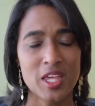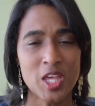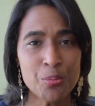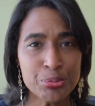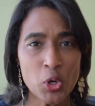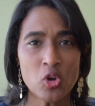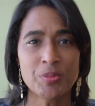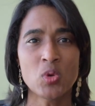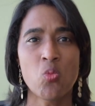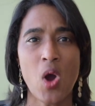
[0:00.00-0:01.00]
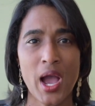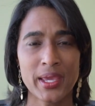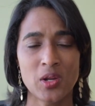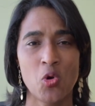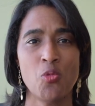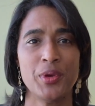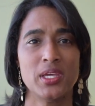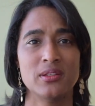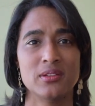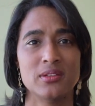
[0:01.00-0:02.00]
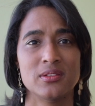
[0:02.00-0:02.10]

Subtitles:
It broke me wide open